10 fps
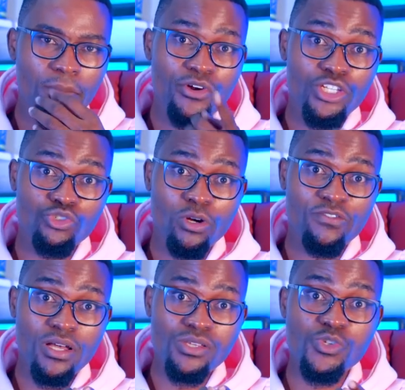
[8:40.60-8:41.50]
Range
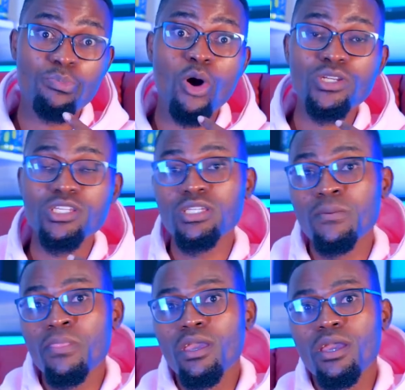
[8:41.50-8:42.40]
Rover Sport,
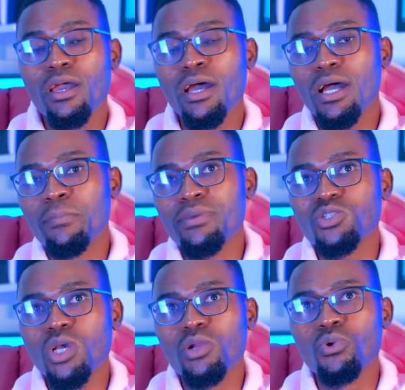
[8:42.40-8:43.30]
pia
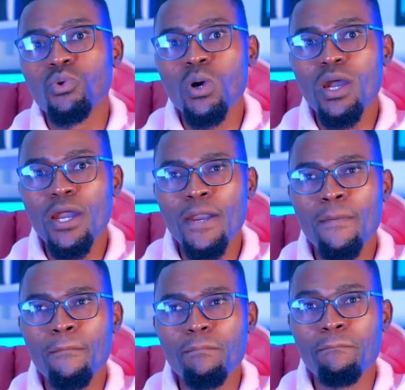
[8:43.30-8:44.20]

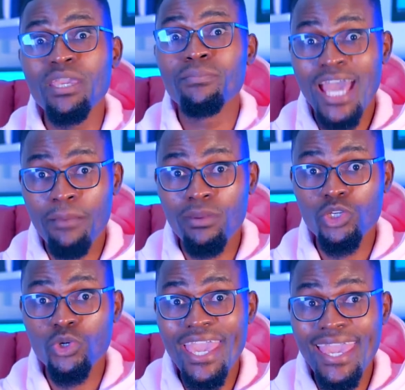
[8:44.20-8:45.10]
tukanunua
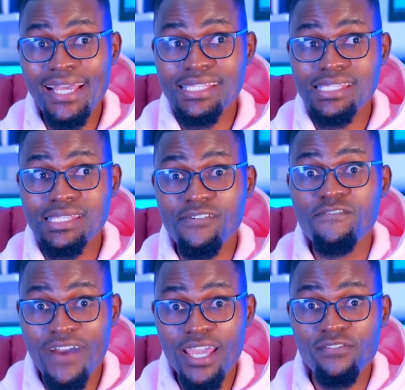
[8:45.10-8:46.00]
BMW
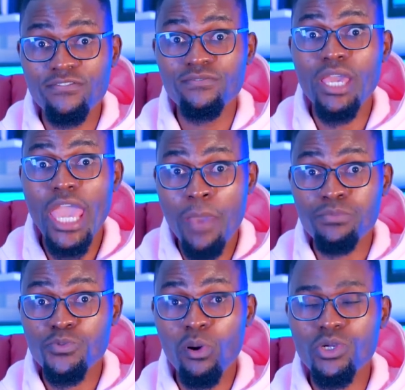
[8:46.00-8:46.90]
X5
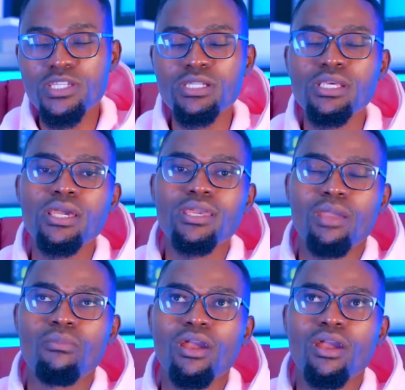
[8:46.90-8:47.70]
M Sport ya